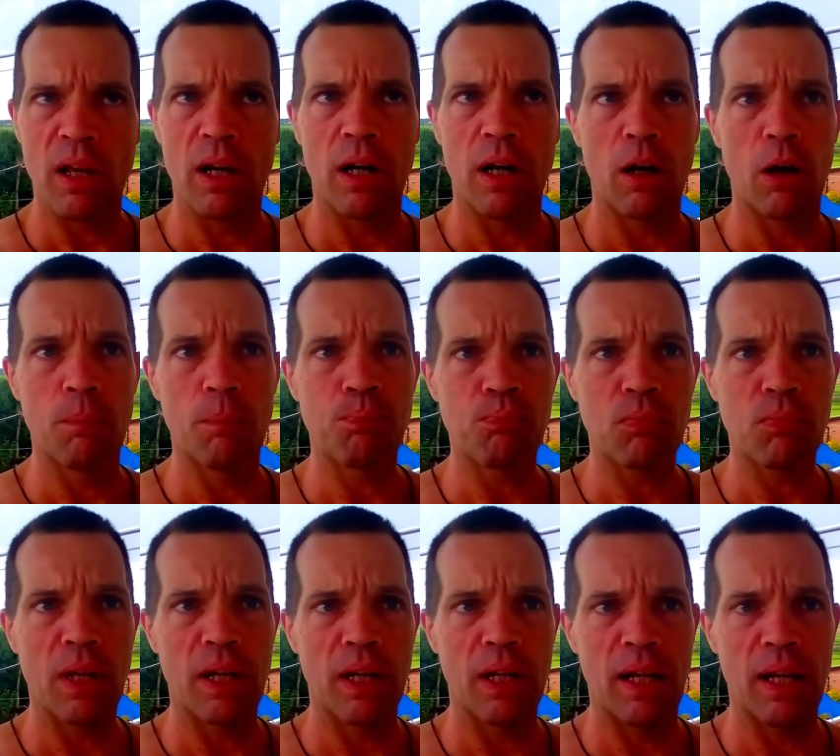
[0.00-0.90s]

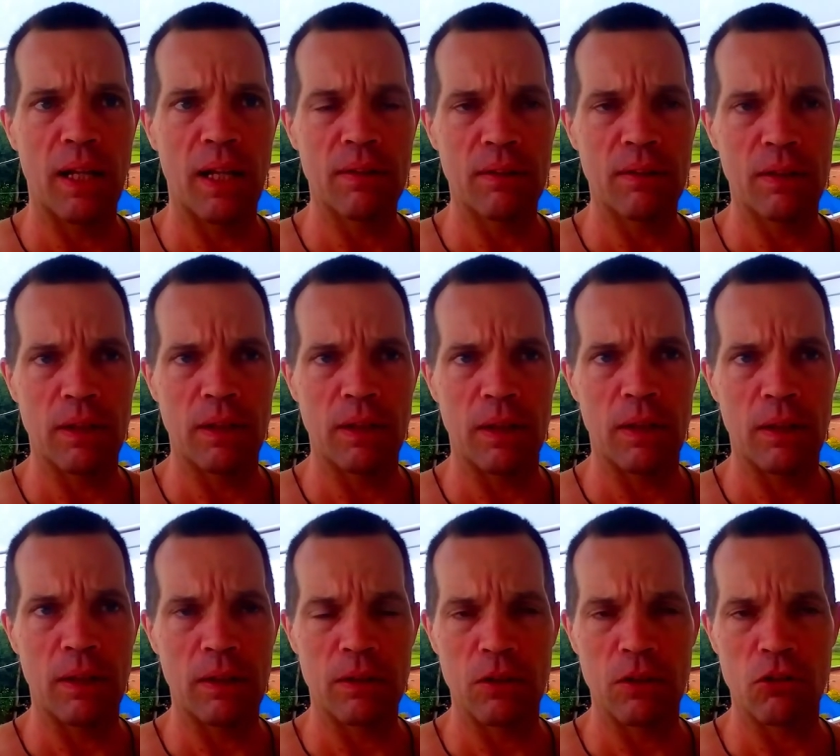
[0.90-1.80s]
And
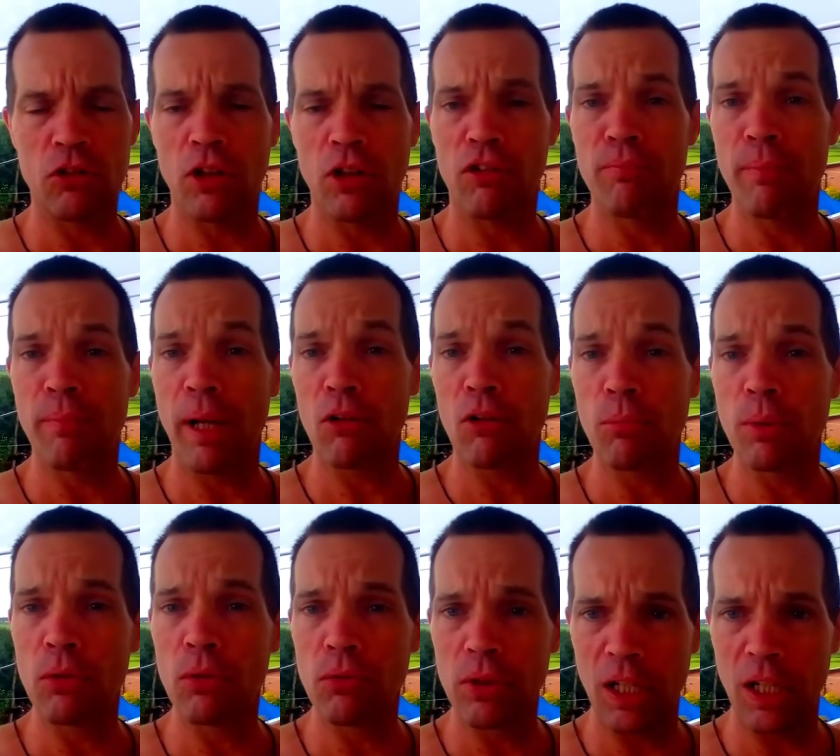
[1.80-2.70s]
the stuff makes
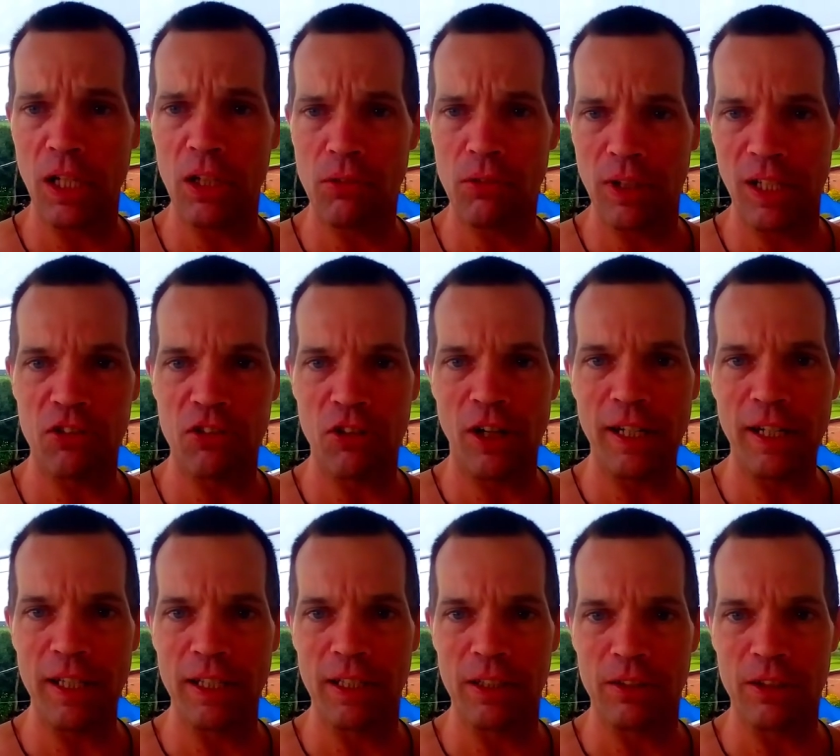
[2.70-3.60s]
me really
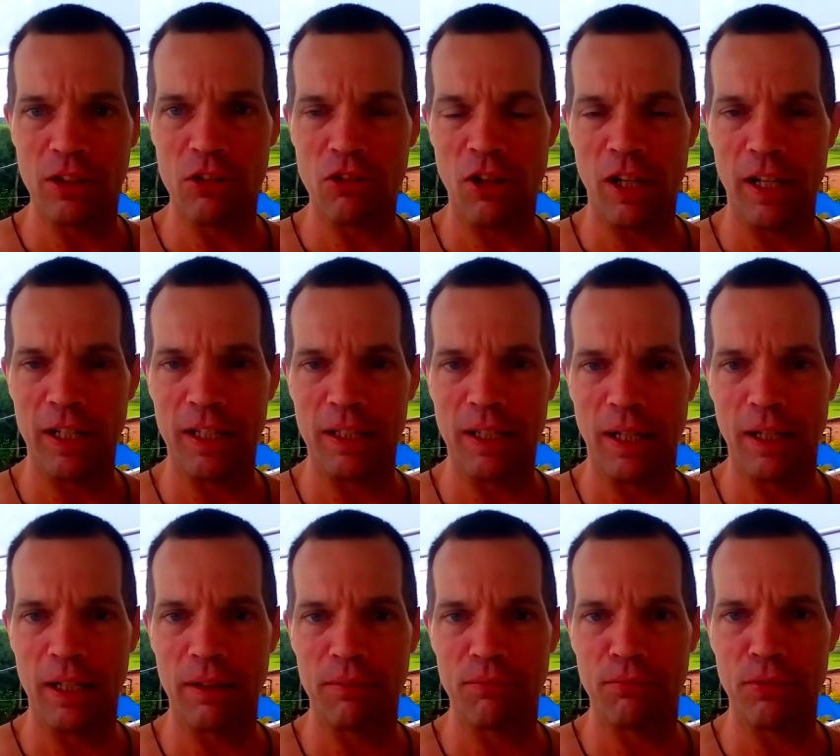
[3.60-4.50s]
tired. It's like
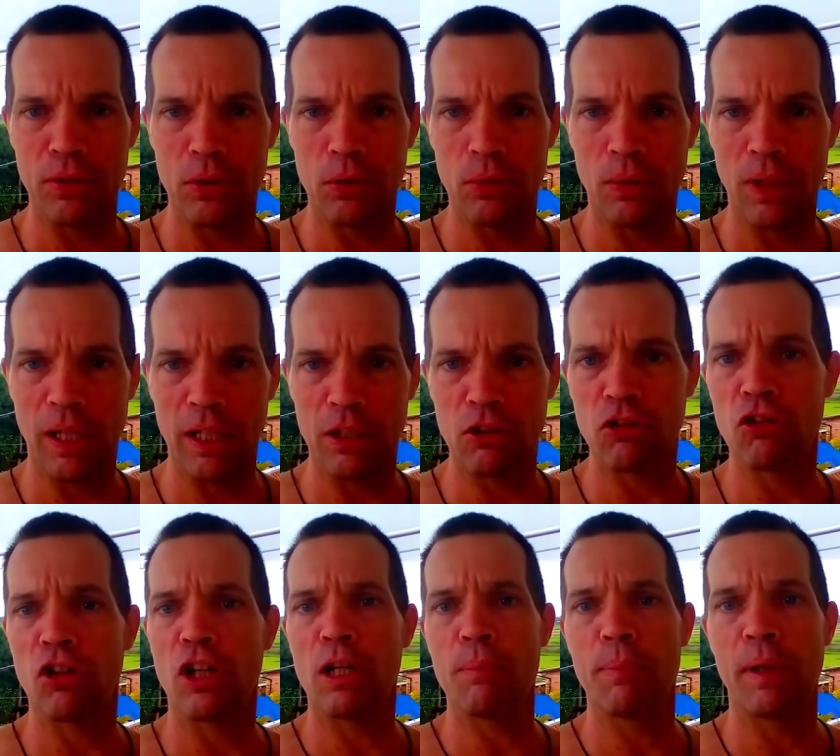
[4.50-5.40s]
I feel like
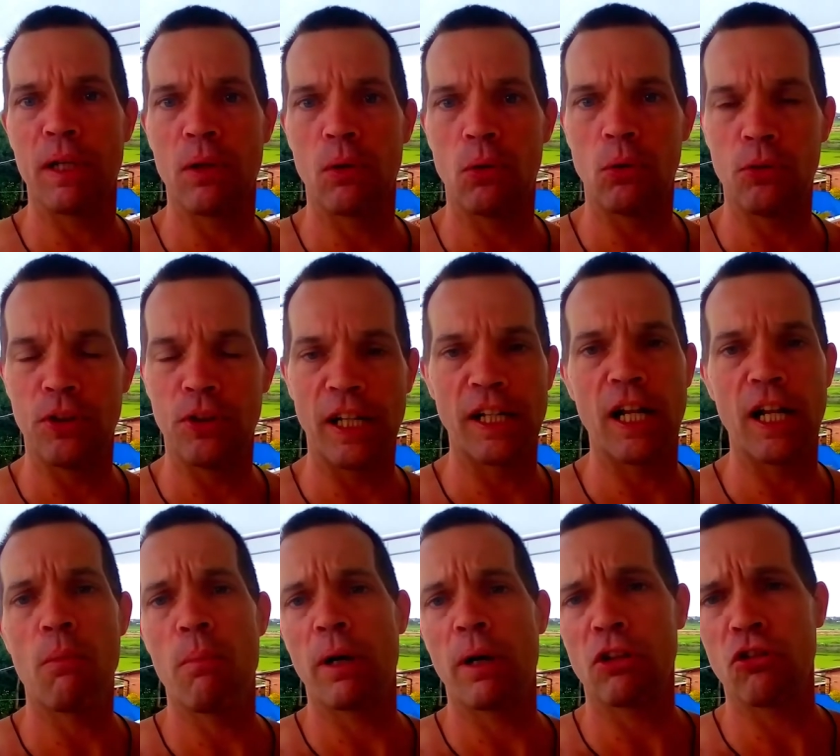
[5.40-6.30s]
sleeping all day.
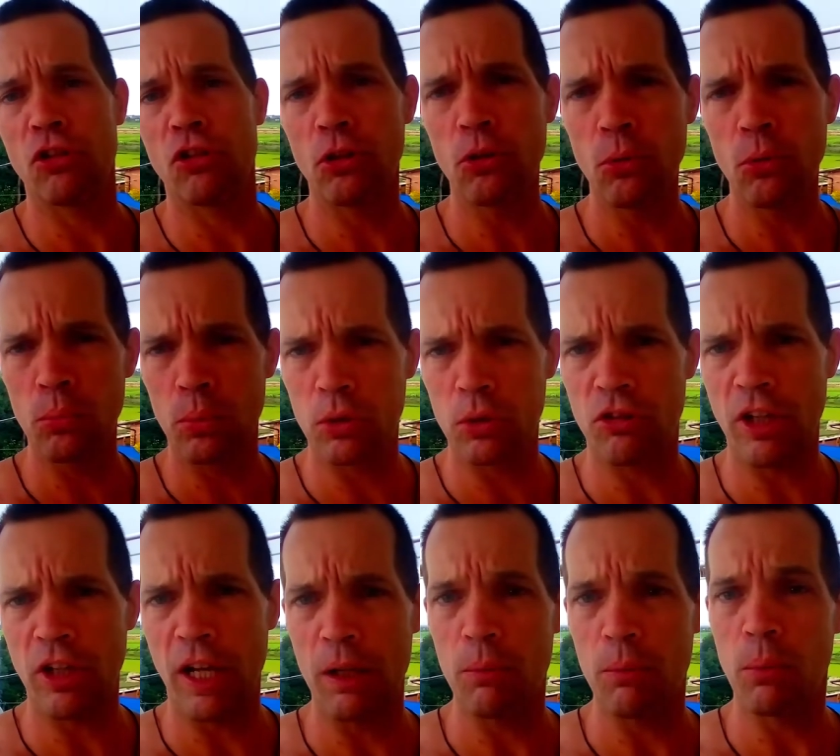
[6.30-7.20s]
Now my children would
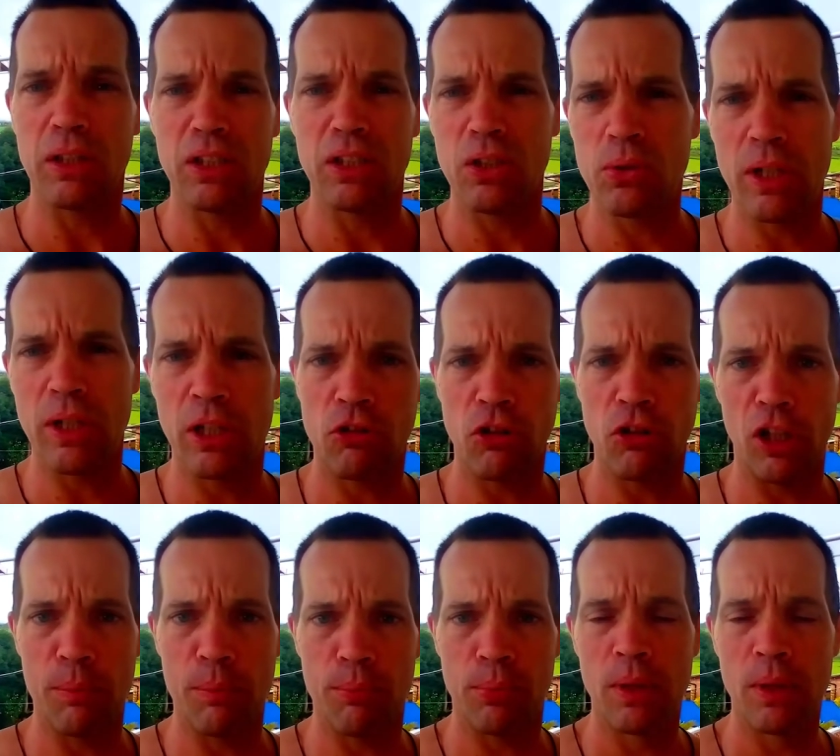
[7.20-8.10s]
say, well, you can
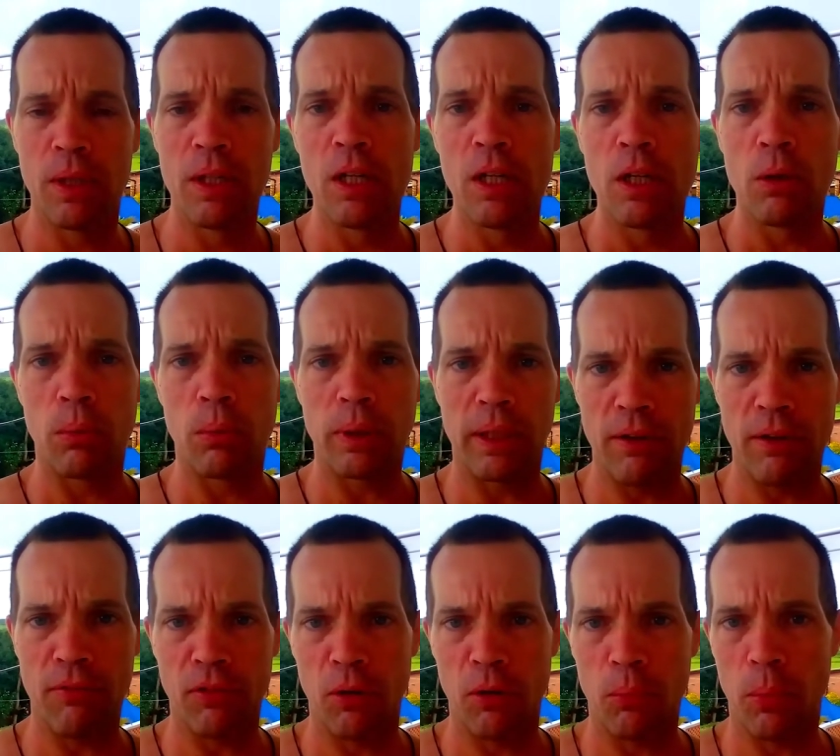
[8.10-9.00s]
sleep
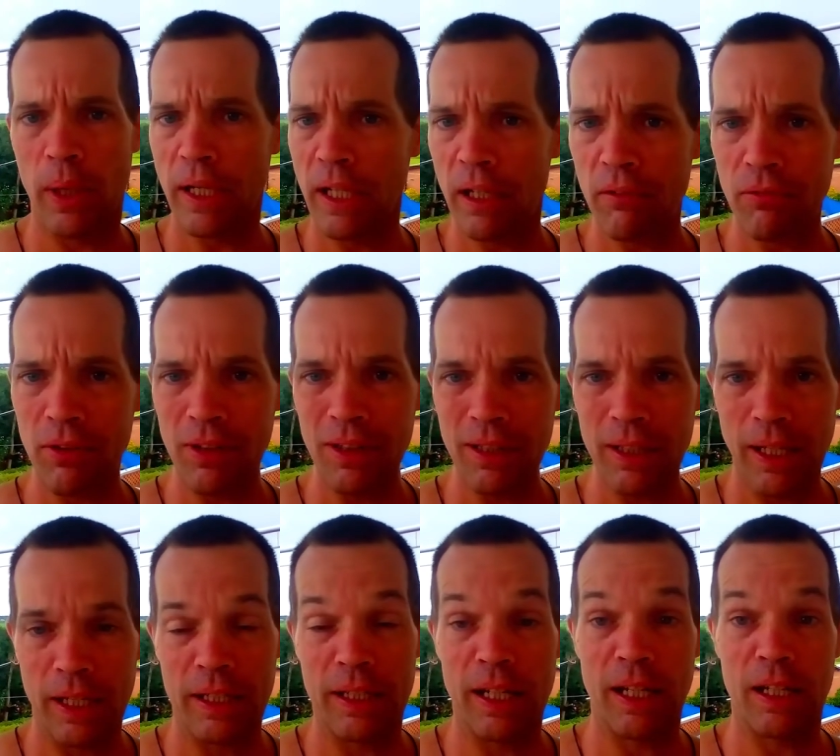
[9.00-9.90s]
wherever, whenever,
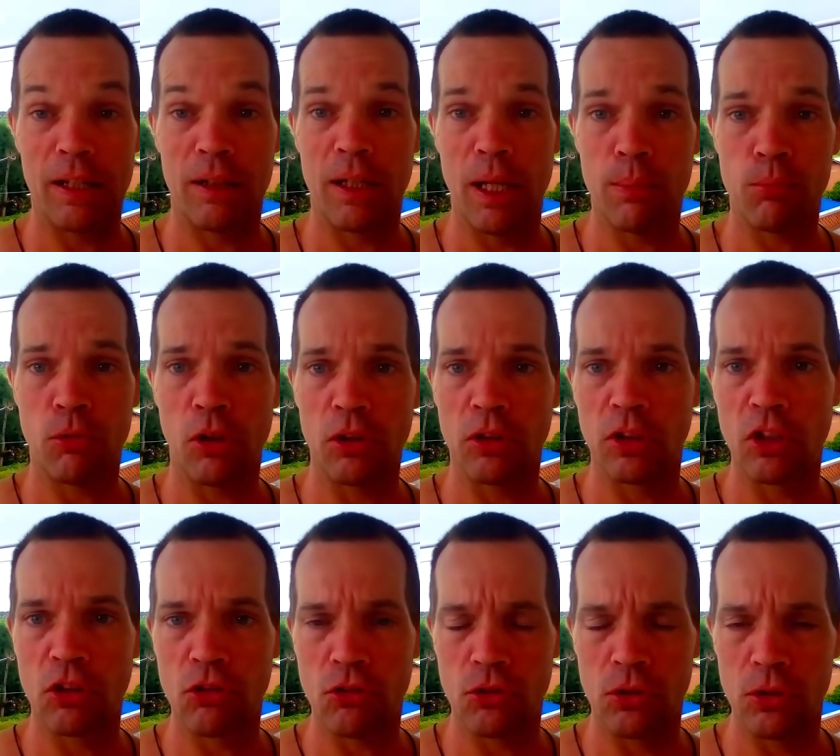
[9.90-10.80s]
and they're
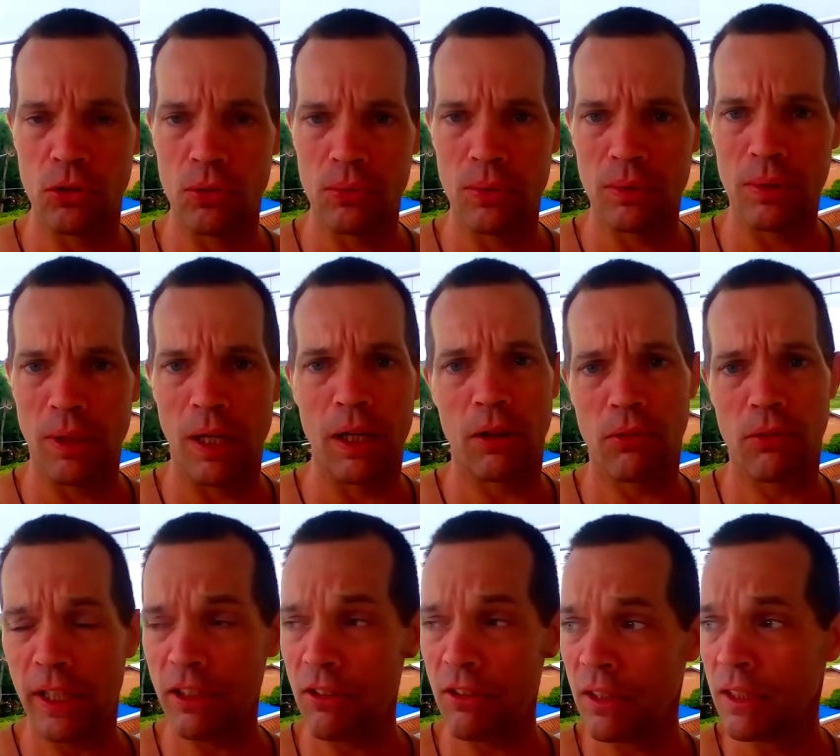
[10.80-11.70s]
absolutely true,
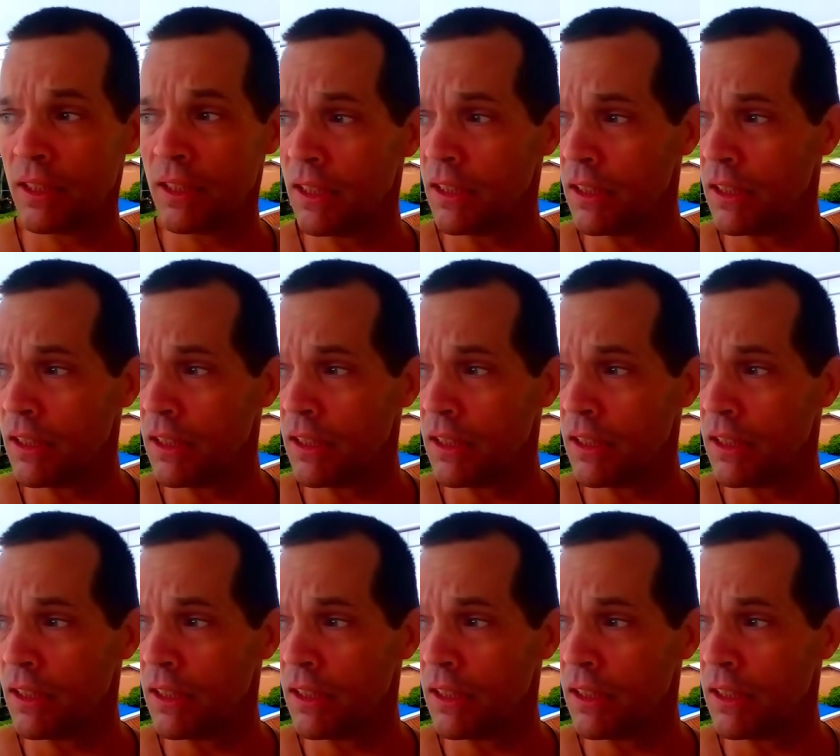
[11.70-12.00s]
right?